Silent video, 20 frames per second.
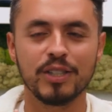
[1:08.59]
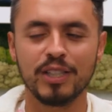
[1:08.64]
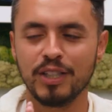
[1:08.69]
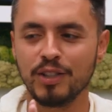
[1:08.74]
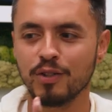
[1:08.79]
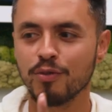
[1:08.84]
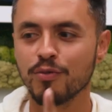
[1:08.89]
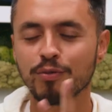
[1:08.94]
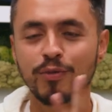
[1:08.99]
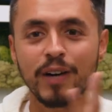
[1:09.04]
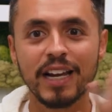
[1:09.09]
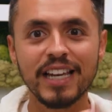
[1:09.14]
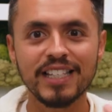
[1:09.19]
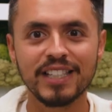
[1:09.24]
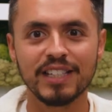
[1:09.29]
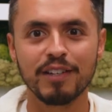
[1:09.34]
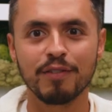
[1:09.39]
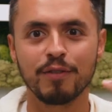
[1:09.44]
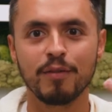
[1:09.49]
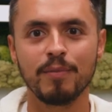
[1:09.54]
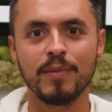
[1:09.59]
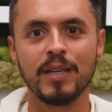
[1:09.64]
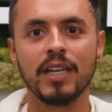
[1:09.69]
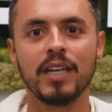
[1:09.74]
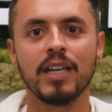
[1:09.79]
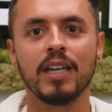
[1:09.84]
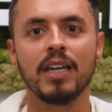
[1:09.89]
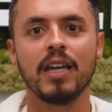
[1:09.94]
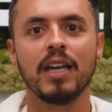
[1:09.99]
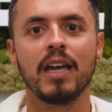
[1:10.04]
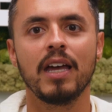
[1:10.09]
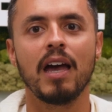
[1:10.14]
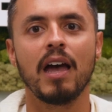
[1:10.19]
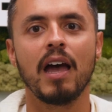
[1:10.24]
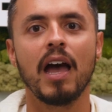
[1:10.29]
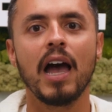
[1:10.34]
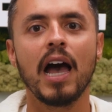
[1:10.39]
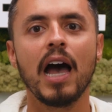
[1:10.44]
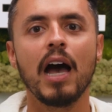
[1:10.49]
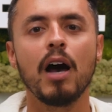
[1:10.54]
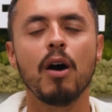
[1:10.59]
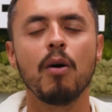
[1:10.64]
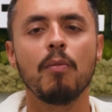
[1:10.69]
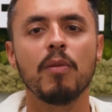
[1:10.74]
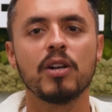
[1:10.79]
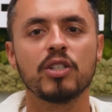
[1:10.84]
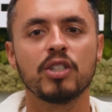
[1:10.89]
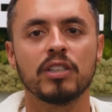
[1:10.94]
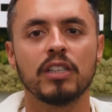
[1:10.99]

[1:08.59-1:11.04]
And it's crazy for me how much